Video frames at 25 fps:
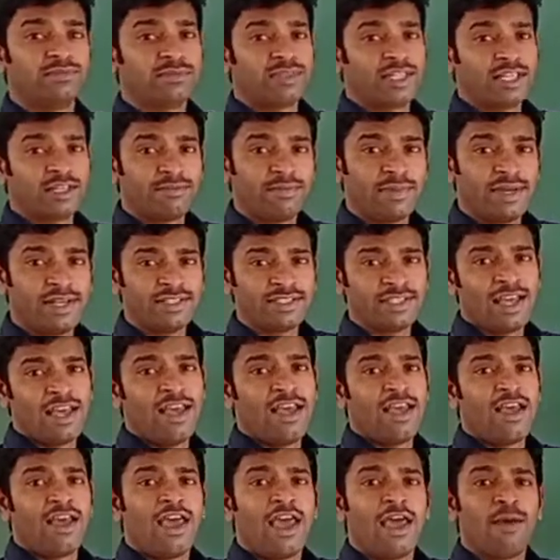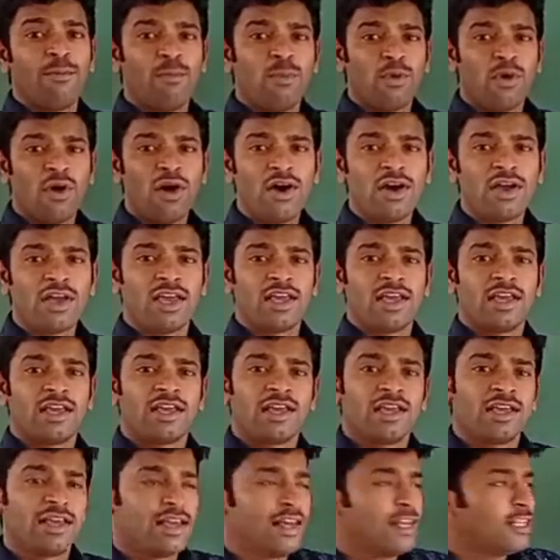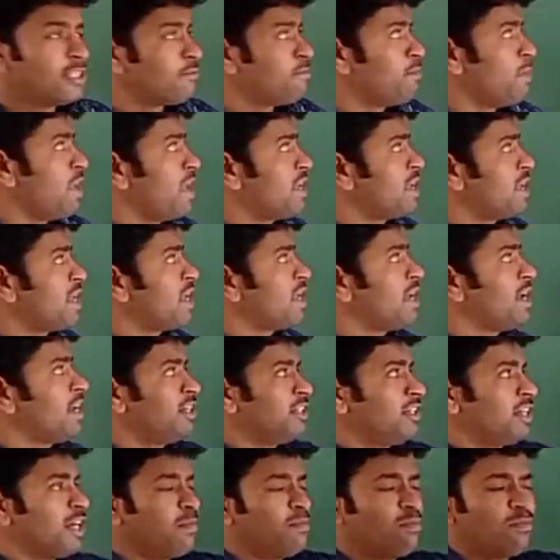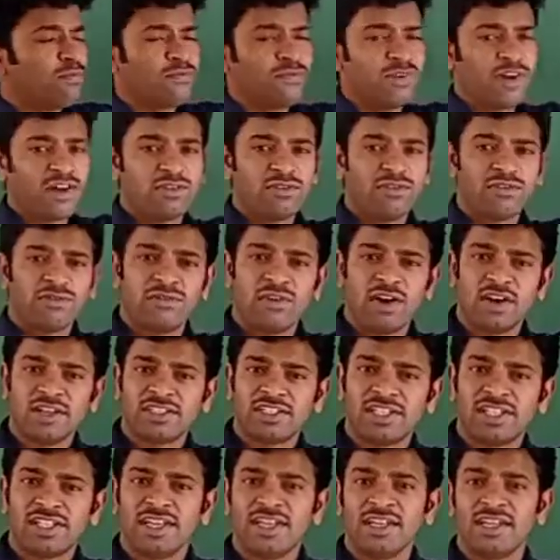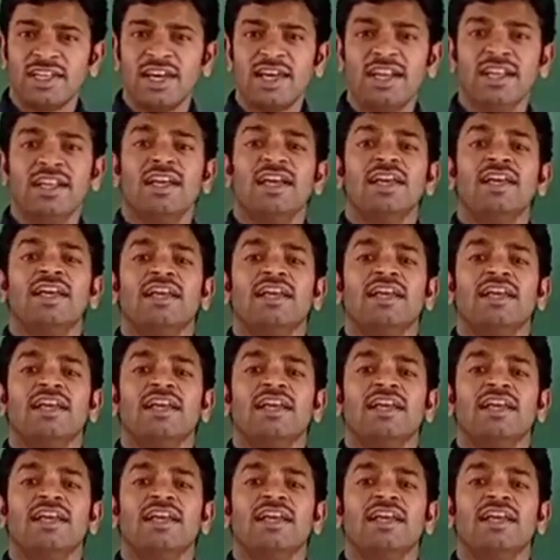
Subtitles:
That means a boy is making a trip for what, children, here?